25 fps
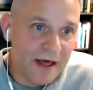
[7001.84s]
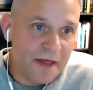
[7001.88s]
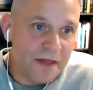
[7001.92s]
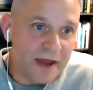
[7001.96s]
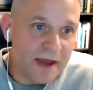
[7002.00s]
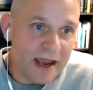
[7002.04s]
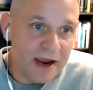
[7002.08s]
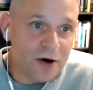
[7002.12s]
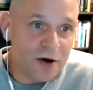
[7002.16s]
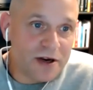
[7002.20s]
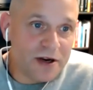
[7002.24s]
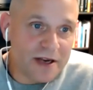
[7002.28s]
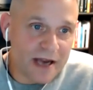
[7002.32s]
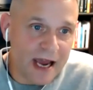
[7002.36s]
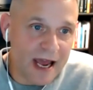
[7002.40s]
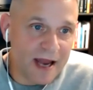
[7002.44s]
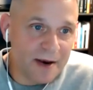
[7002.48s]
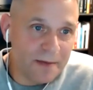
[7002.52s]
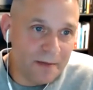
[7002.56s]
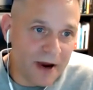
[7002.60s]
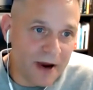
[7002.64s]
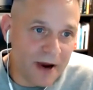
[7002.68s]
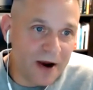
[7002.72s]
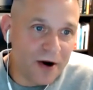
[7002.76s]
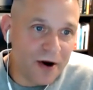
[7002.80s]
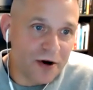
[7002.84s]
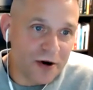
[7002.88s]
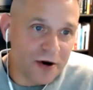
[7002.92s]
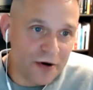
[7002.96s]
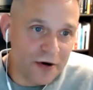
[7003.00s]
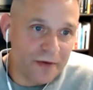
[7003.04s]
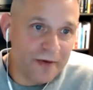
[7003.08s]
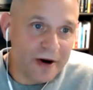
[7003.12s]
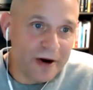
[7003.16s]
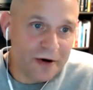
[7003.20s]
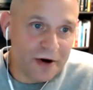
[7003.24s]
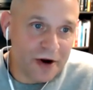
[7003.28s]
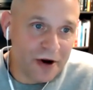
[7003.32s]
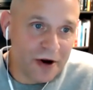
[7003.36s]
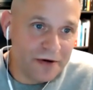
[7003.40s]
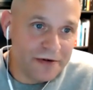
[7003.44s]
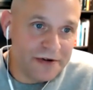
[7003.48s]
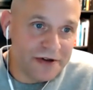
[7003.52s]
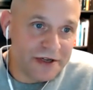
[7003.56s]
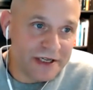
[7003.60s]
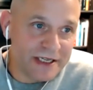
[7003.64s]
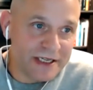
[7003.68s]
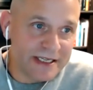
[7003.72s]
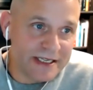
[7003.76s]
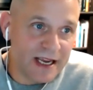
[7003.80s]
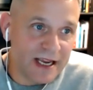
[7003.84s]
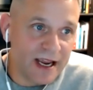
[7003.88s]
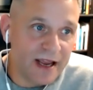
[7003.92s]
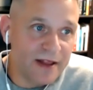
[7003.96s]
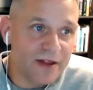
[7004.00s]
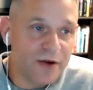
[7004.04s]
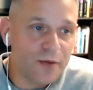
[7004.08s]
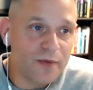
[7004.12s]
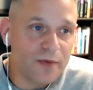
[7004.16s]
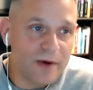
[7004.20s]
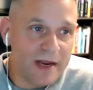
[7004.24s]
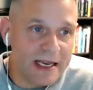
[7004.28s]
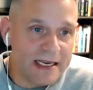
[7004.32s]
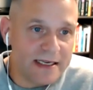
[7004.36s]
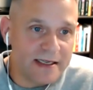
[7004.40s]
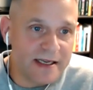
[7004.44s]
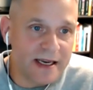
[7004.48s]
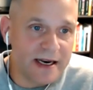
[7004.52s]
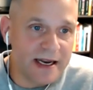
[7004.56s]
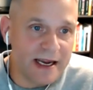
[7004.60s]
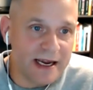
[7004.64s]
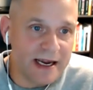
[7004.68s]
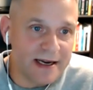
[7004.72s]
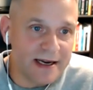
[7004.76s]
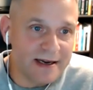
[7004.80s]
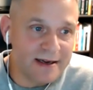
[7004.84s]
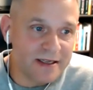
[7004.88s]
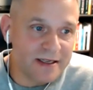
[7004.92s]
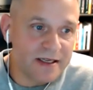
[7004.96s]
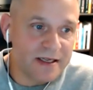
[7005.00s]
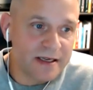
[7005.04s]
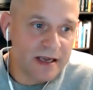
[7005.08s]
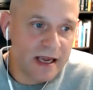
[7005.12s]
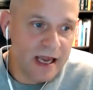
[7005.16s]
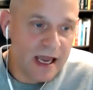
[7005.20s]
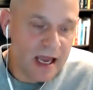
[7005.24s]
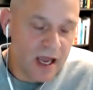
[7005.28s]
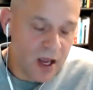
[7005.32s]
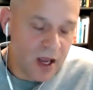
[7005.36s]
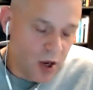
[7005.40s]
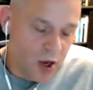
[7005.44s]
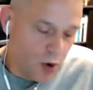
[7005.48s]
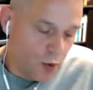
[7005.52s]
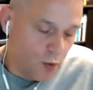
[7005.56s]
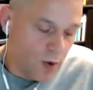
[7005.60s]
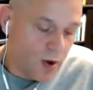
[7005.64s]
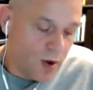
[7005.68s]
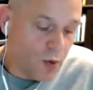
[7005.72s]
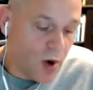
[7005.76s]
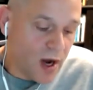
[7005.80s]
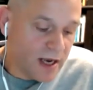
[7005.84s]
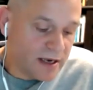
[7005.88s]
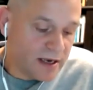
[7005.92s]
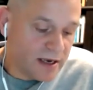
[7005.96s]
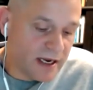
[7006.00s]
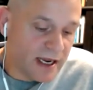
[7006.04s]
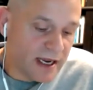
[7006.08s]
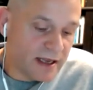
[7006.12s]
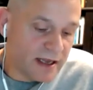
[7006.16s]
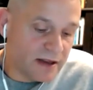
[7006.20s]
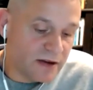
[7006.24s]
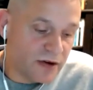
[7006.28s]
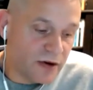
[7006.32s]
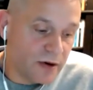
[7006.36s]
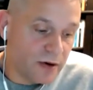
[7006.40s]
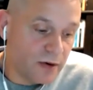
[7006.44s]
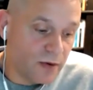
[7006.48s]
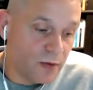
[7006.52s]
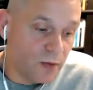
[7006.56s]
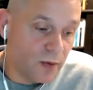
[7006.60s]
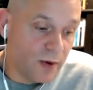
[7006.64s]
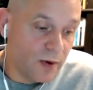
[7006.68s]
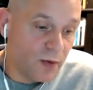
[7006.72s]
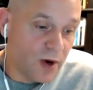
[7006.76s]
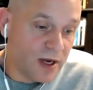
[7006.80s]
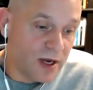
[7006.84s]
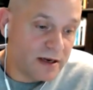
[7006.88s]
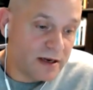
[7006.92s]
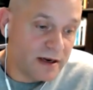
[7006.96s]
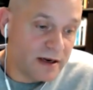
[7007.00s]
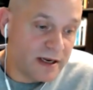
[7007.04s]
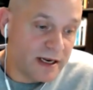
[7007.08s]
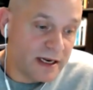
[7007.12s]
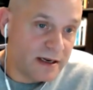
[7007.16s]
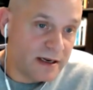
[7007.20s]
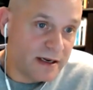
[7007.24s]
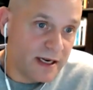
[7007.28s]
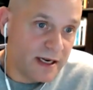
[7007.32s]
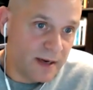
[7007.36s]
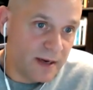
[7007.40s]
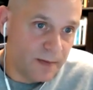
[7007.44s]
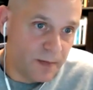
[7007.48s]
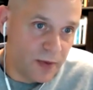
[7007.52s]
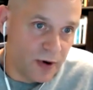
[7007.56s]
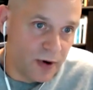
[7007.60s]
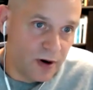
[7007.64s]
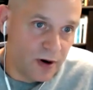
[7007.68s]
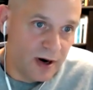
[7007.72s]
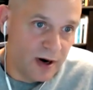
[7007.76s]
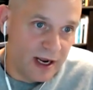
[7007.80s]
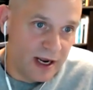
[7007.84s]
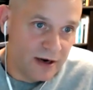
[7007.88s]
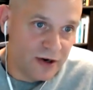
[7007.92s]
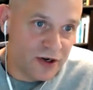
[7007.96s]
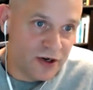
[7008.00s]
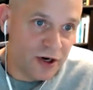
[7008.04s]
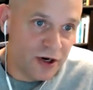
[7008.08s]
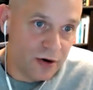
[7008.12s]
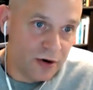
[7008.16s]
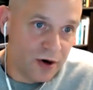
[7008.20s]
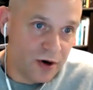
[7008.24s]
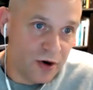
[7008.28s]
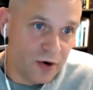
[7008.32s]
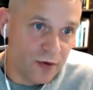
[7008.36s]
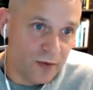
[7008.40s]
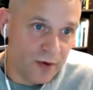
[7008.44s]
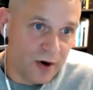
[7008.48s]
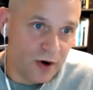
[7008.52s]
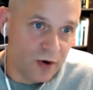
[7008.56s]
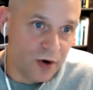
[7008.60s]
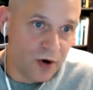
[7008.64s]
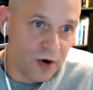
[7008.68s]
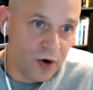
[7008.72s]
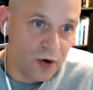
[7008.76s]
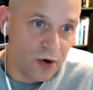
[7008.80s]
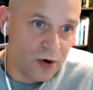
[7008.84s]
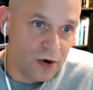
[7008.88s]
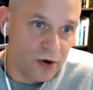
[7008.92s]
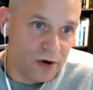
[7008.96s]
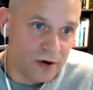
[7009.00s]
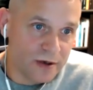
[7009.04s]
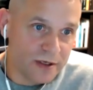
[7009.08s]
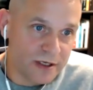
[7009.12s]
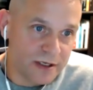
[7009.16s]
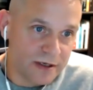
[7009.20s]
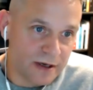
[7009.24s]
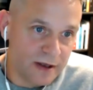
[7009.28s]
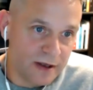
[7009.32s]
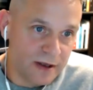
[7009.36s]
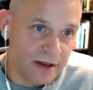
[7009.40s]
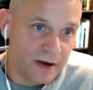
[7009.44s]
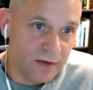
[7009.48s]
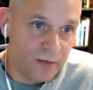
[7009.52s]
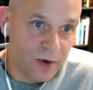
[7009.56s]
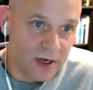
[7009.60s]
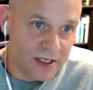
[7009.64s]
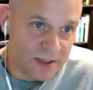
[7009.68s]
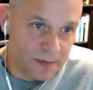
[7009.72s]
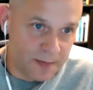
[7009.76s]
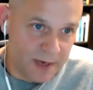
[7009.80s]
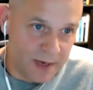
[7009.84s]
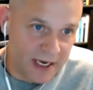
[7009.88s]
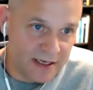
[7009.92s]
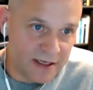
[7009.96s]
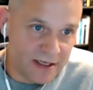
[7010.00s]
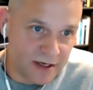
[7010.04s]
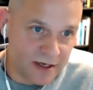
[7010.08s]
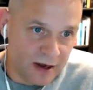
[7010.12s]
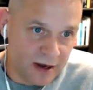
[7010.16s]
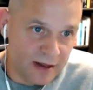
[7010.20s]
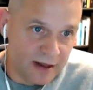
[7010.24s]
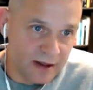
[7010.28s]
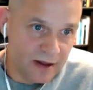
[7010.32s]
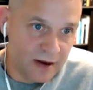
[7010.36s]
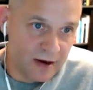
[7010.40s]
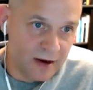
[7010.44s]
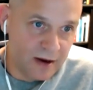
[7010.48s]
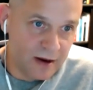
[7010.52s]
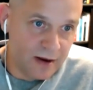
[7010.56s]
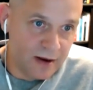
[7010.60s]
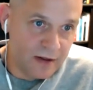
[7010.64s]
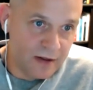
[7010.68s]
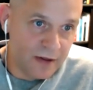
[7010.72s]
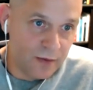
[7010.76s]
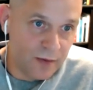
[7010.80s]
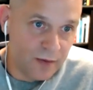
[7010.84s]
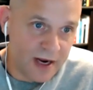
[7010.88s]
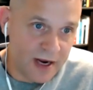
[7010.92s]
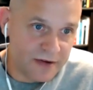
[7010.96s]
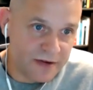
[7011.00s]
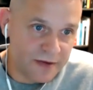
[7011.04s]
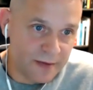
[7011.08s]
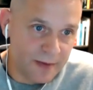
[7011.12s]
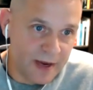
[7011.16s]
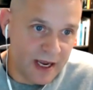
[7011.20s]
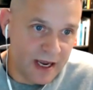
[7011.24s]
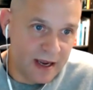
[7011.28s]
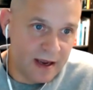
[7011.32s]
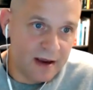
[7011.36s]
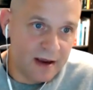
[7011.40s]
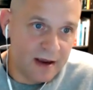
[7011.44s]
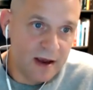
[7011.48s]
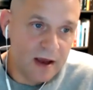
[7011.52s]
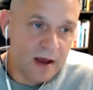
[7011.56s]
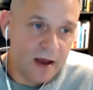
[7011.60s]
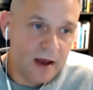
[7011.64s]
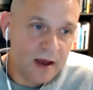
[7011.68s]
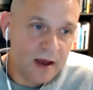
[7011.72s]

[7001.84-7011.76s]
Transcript: They are done by our career coaches. And the reason is we want to get to, we want to dig deeper into your career goals than what's based on the, the resume.